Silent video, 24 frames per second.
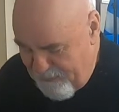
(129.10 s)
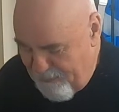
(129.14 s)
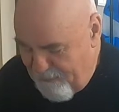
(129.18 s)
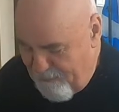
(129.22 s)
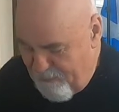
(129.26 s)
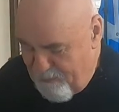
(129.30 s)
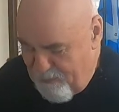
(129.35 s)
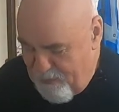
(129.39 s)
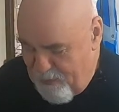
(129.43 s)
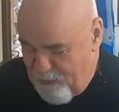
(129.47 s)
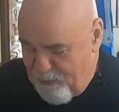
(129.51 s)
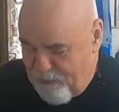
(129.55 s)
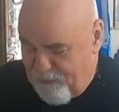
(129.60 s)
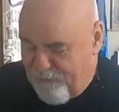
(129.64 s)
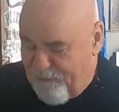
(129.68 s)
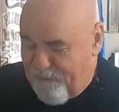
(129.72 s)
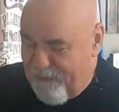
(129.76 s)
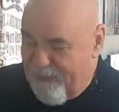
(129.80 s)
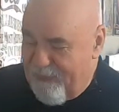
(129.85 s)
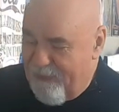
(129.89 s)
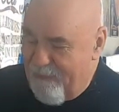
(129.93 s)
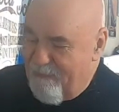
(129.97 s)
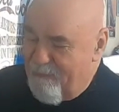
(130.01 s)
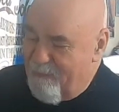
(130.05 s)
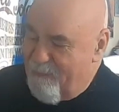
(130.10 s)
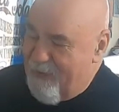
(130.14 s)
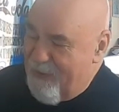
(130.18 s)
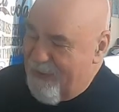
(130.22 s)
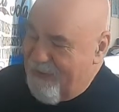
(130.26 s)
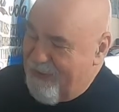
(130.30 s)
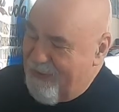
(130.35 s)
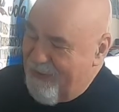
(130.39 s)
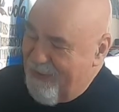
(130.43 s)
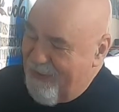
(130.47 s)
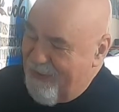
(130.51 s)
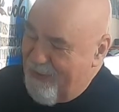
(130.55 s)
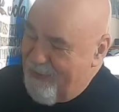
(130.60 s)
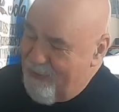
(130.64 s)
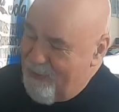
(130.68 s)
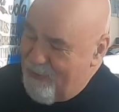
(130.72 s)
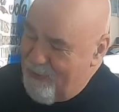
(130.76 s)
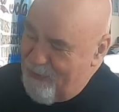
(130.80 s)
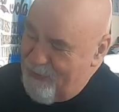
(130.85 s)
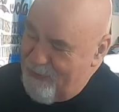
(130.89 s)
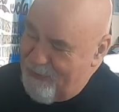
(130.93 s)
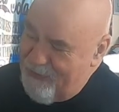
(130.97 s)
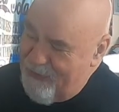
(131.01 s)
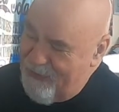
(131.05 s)
mouth feeling bitter
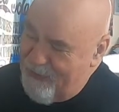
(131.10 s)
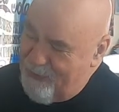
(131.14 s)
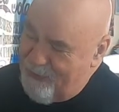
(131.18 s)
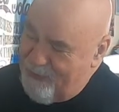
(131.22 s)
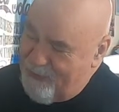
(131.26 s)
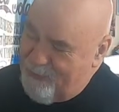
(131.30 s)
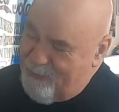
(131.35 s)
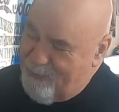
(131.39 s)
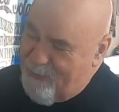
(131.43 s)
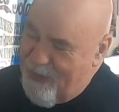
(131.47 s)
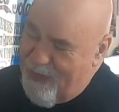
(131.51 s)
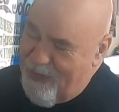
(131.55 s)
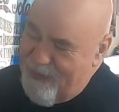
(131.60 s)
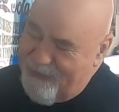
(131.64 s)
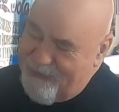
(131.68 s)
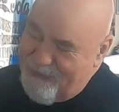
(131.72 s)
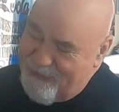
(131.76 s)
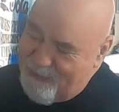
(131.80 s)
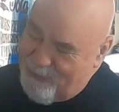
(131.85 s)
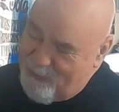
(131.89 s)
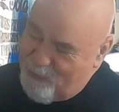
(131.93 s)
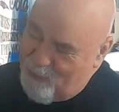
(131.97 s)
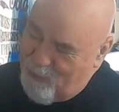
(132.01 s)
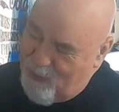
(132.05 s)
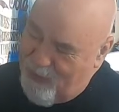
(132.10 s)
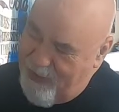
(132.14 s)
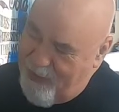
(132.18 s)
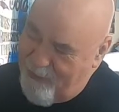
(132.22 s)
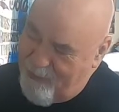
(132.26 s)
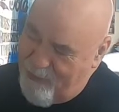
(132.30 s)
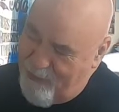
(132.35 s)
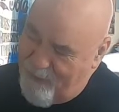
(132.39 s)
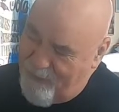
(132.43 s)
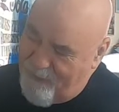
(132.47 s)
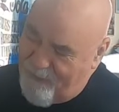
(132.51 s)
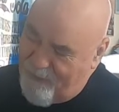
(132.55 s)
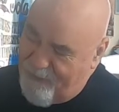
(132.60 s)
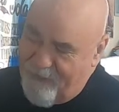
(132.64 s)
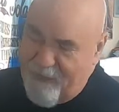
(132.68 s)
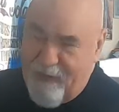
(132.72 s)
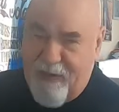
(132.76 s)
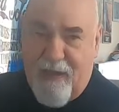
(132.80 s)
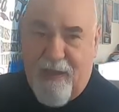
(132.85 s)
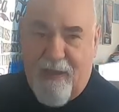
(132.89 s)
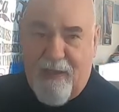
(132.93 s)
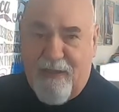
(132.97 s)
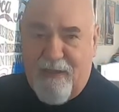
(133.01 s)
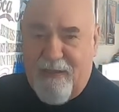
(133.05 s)
on their spider's web
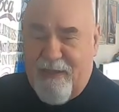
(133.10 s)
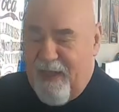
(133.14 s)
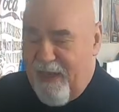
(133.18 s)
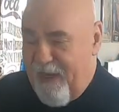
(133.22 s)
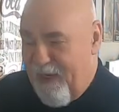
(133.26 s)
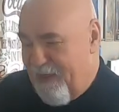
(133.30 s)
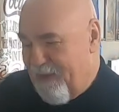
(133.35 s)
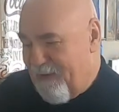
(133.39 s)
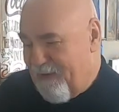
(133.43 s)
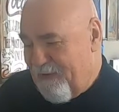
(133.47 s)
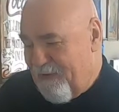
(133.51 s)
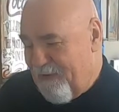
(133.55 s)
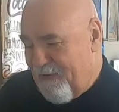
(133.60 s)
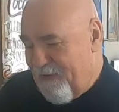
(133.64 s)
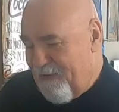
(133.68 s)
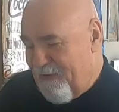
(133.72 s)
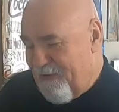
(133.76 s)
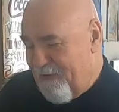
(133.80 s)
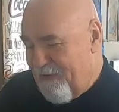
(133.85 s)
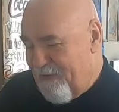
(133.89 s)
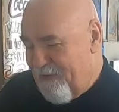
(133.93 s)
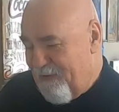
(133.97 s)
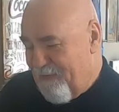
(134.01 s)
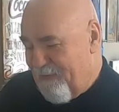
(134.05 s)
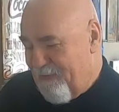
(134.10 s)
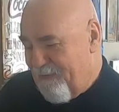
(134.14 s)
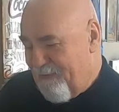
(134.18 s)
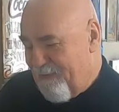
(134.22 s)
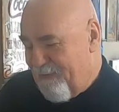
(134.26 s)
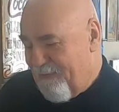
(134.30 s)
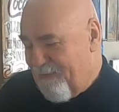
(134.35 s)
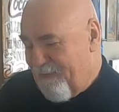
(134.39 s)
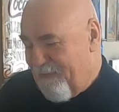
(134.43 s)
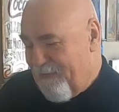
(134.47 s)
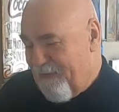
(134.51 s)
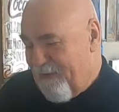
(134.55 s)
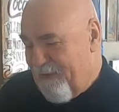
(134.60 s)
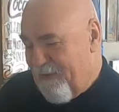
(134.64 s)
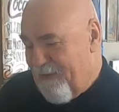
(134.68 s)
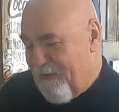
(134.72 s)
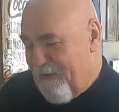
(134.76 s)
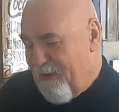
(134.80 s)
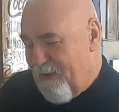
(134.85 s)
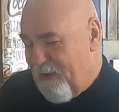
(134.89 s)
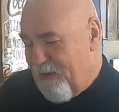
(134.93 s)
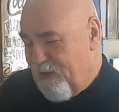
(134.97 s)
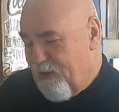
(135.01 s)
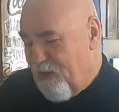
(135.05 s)
of taste, and
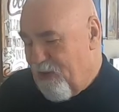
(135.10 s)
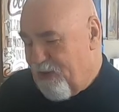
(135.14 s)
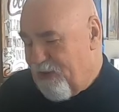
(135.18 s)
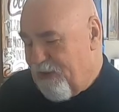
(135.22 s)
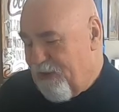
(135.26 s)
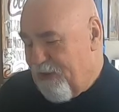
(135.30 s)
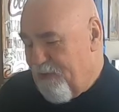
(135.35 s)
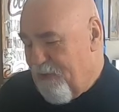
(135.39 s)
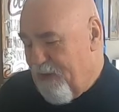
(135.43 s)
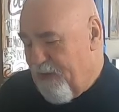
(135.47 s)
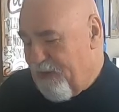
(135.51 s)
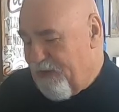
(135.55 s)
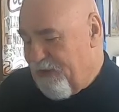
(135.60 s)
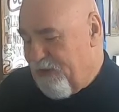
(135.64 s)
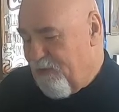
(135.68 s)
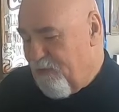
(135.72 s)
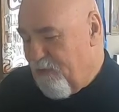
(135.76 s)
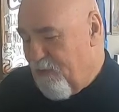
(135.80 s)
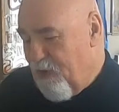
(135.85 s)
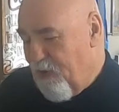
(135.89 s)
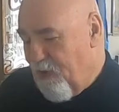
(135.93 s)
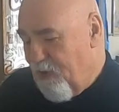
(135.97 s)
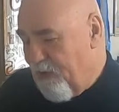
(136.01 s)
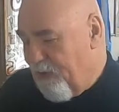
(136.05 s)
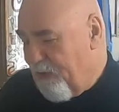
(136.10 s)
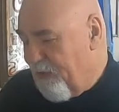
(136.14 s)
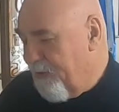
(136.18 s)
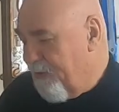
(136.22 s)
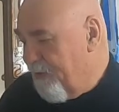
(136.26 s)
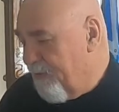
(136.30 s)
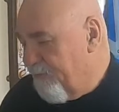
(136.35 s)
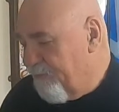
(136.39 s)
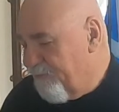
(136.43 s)
not so much malt.